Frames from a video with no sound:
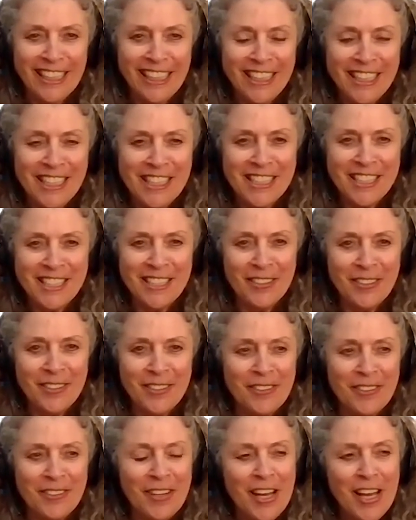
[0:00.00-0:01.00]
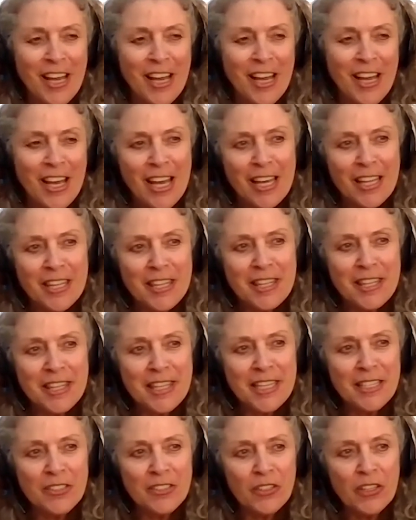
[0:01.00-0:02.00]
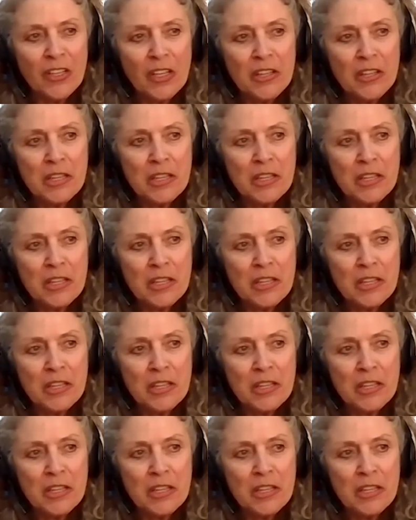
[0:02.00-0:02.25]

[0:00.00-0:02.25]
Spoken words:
And so these are